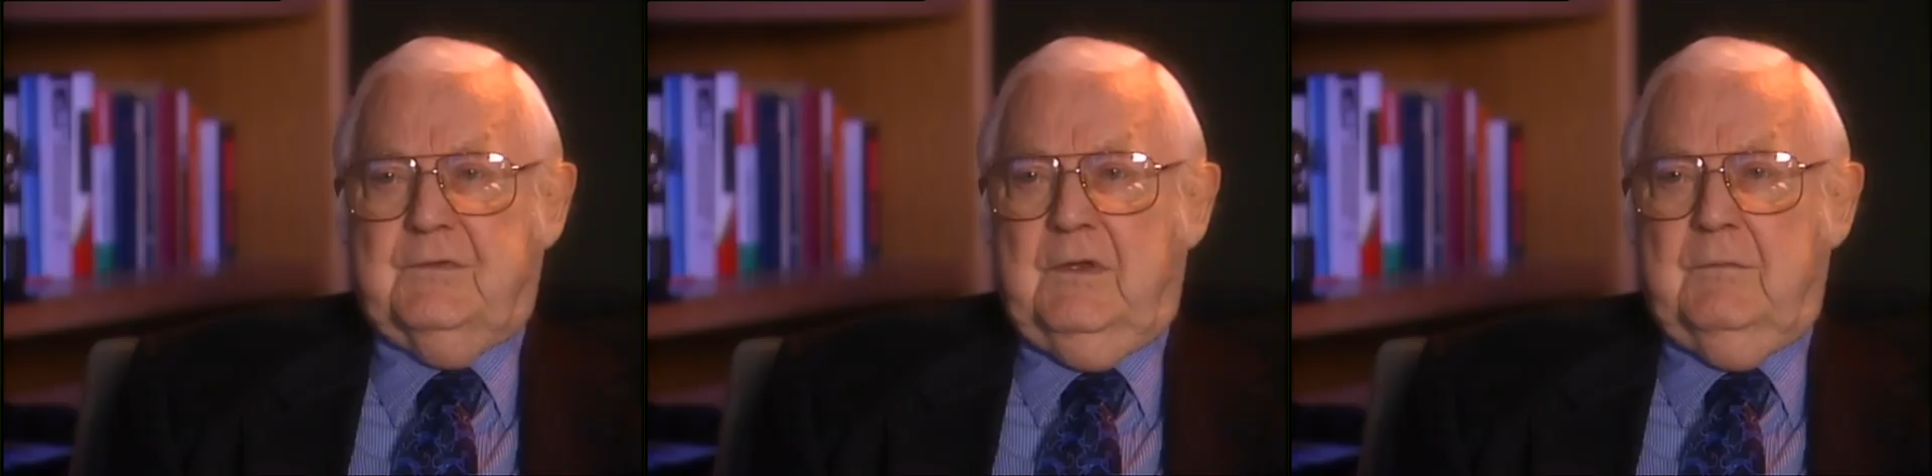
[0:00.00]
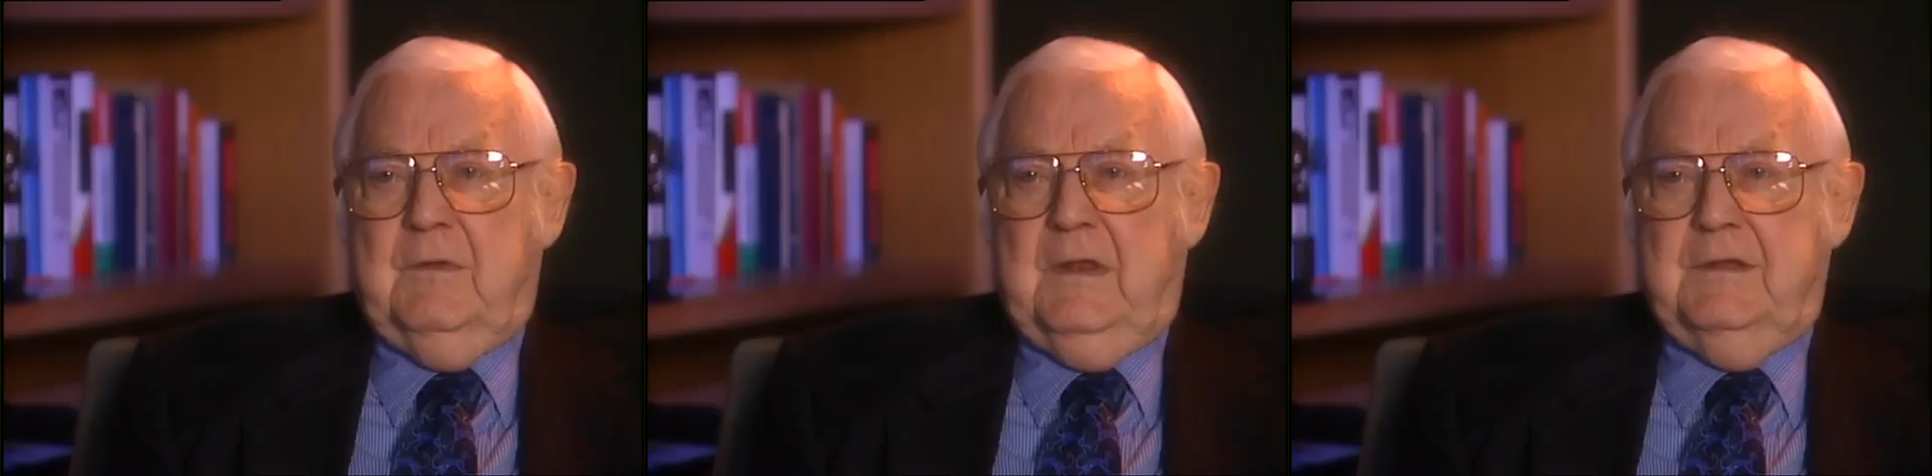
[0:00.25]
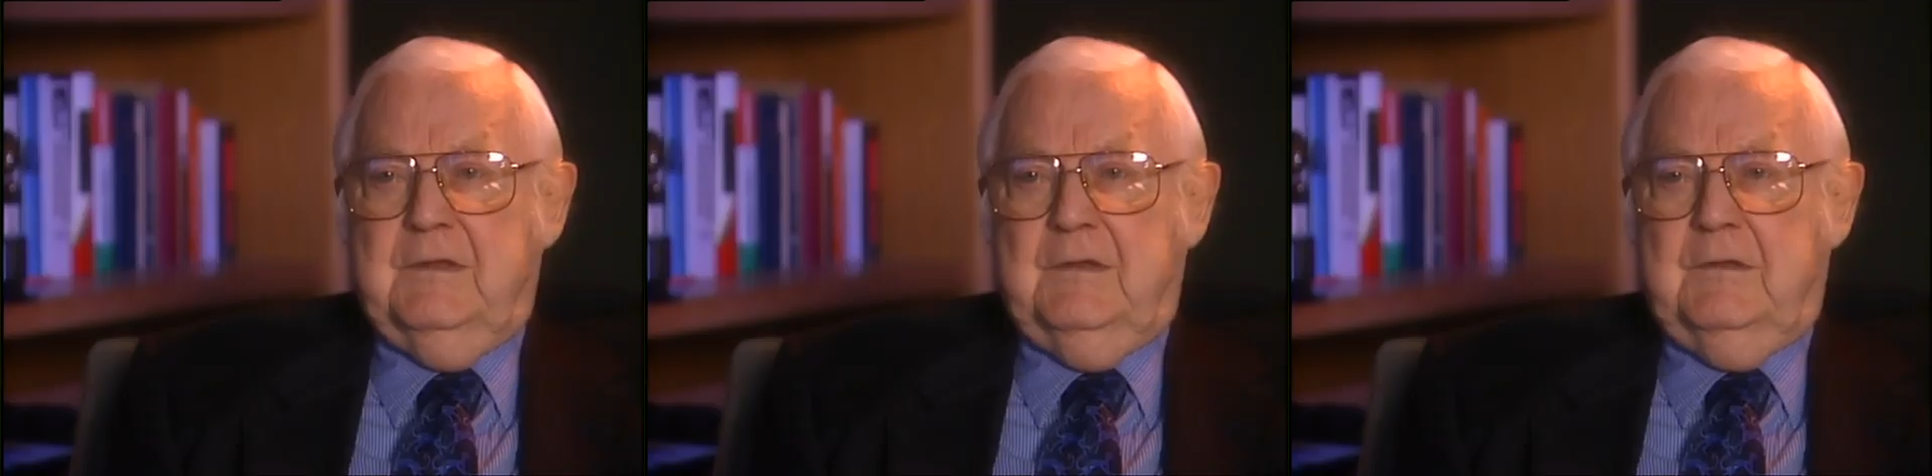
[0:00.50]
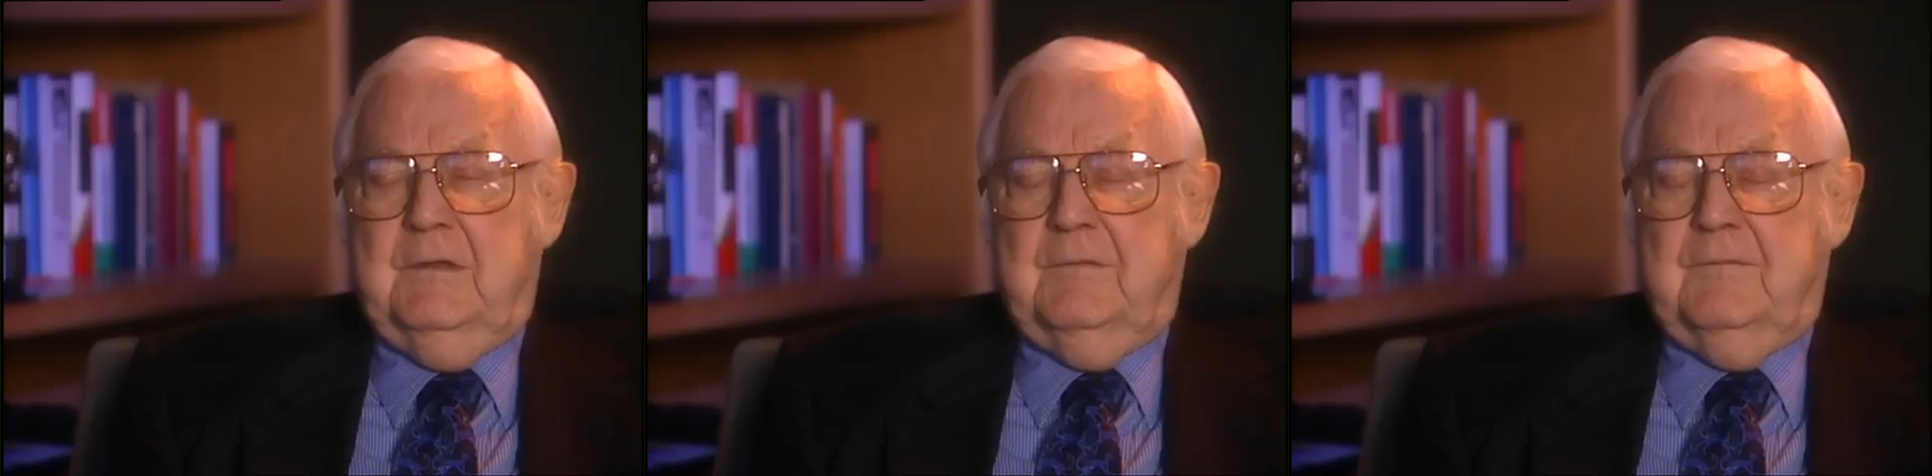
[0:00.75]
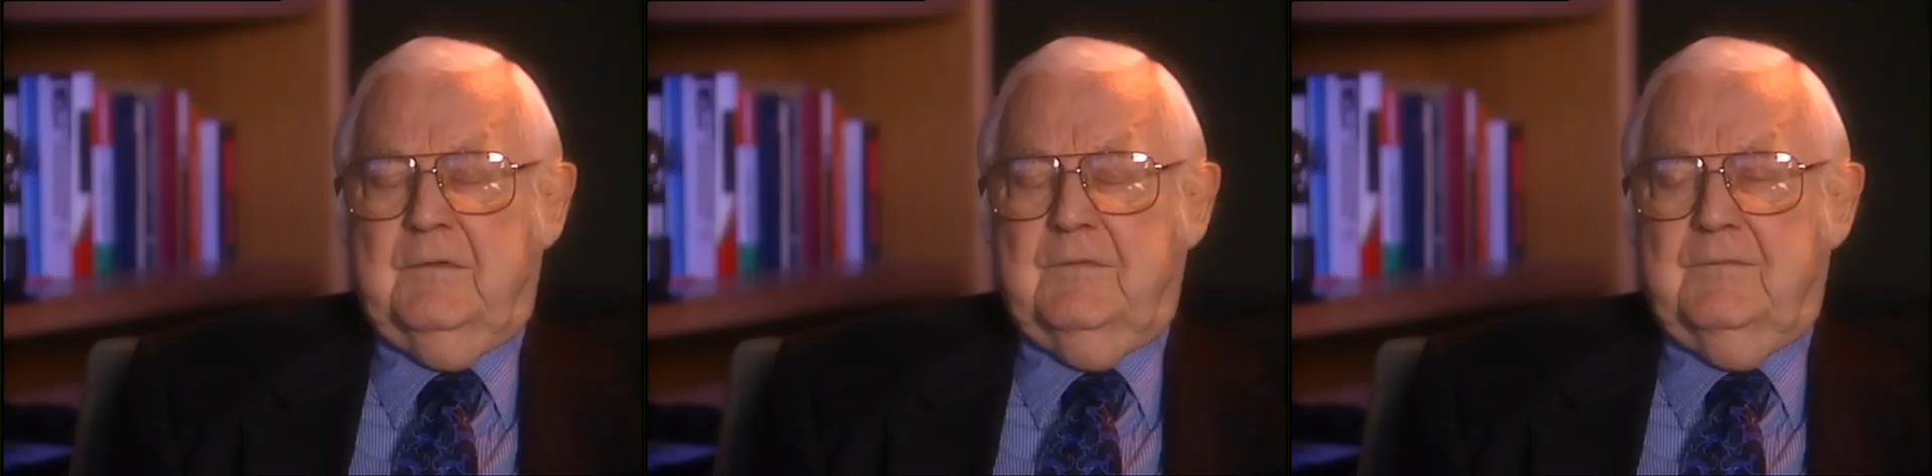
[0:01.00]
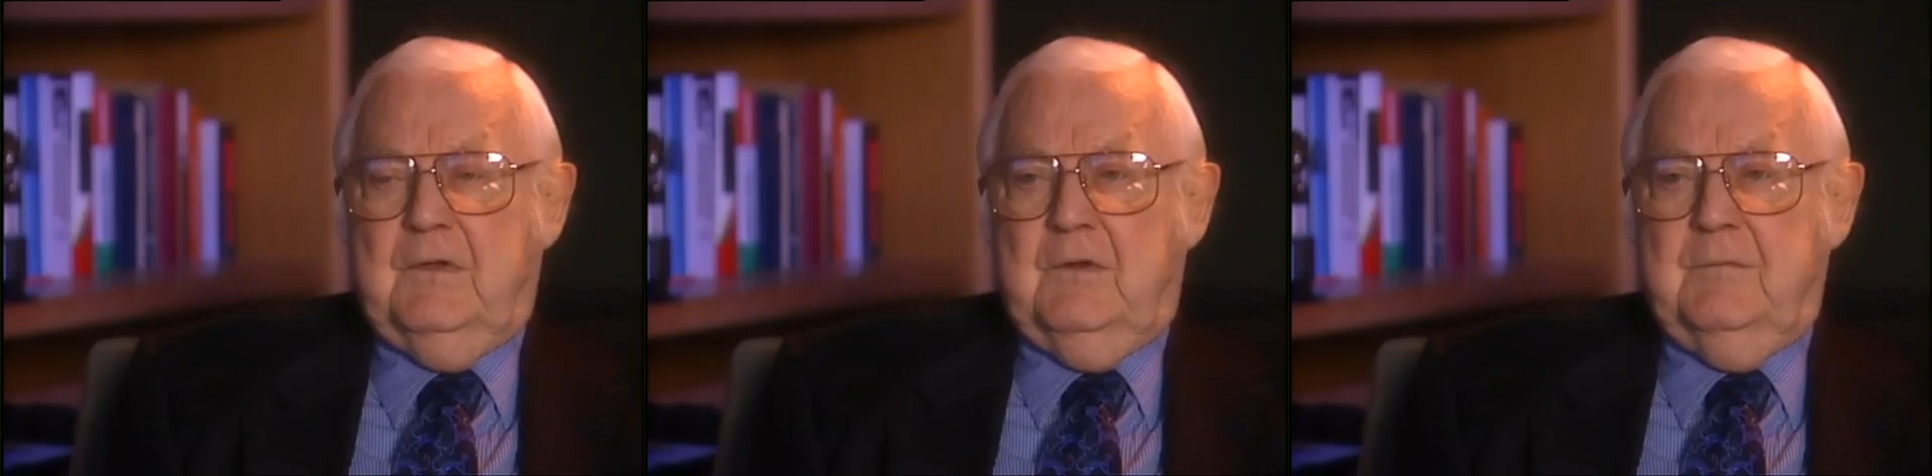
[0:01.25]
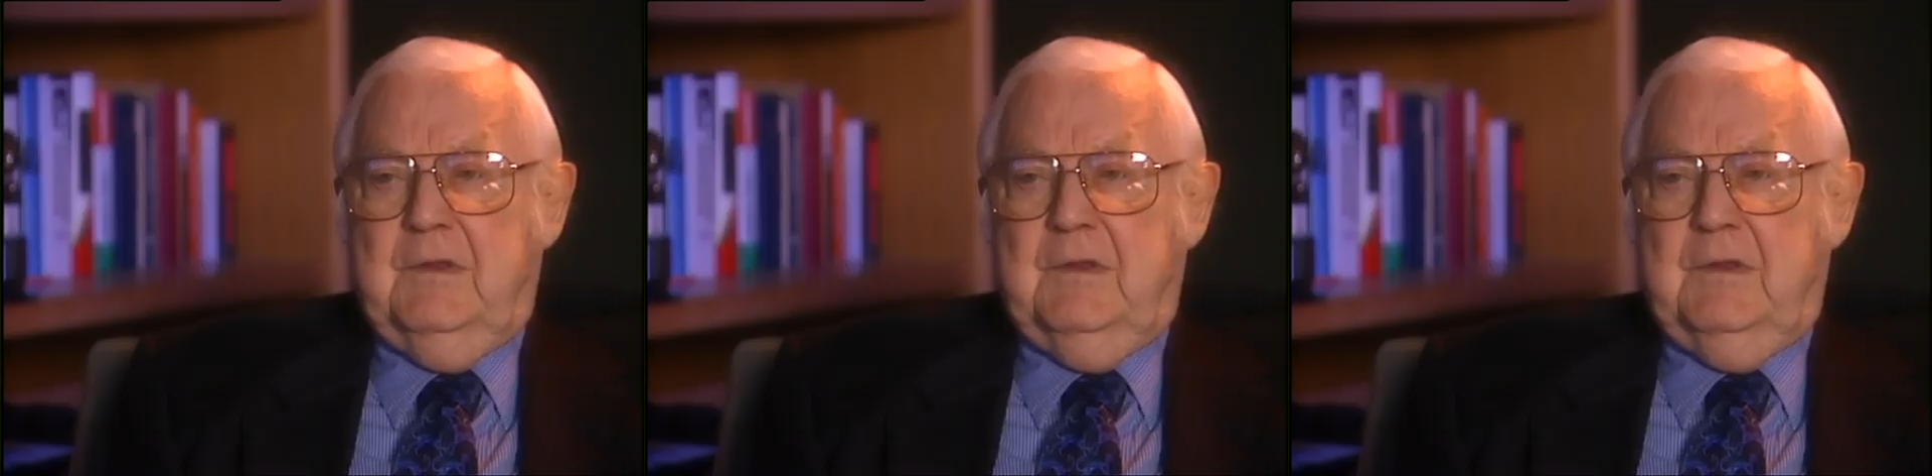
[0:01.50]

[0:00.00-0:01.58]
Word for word: When I did the, the film,